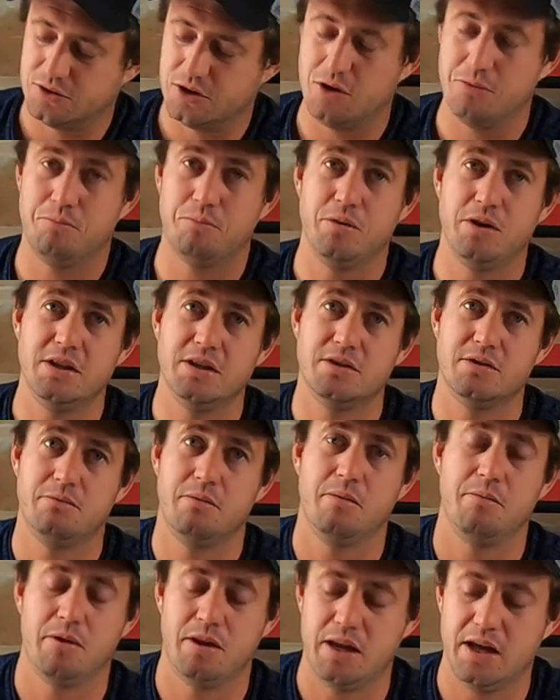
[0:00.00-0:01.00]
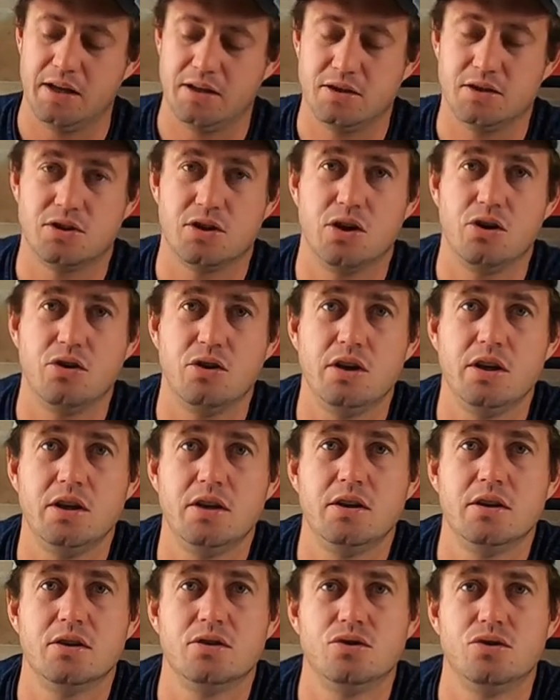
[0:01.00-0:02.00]
So please remember that it's
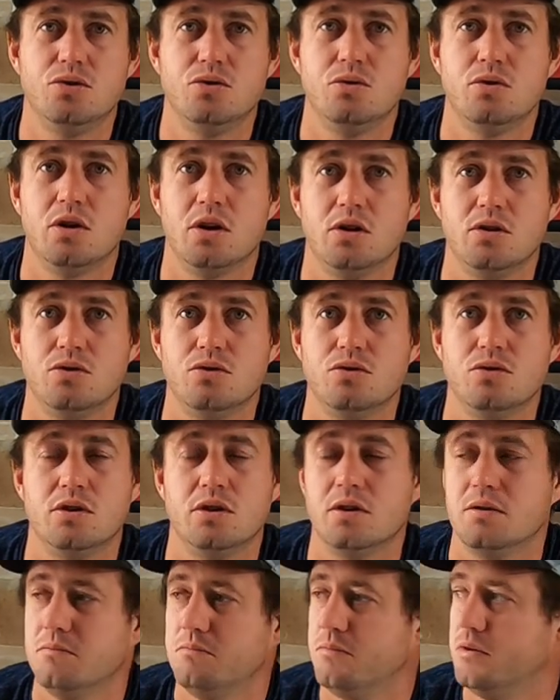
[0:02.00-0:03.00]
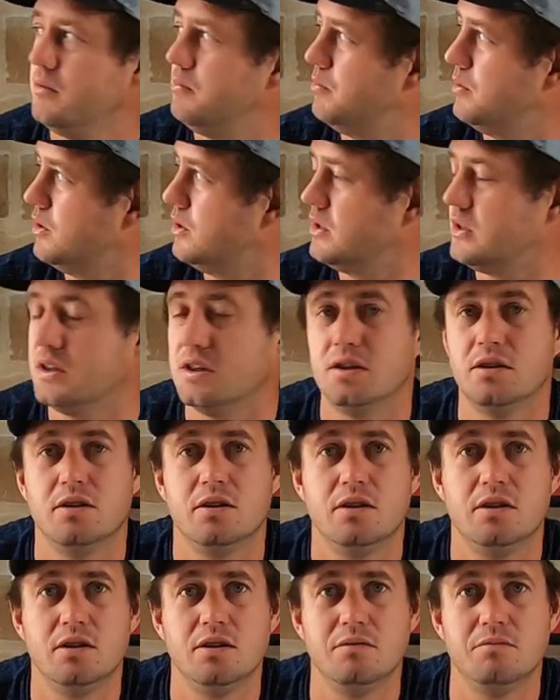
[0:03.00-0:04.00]
only two galjoen per person
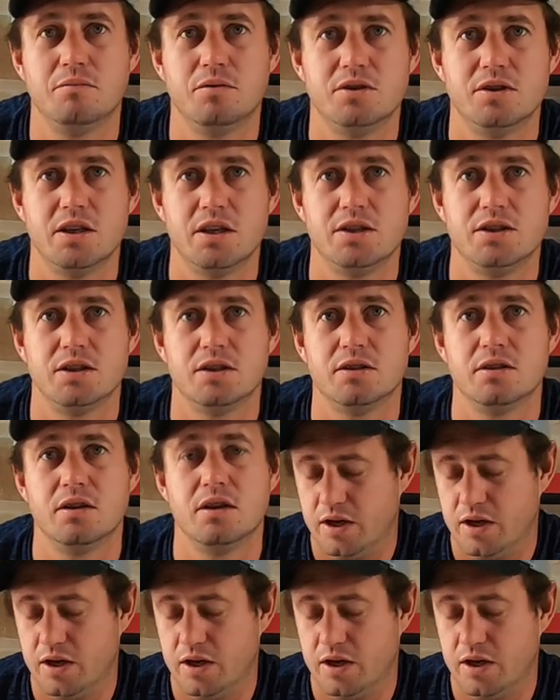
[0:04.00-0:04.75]
in possession.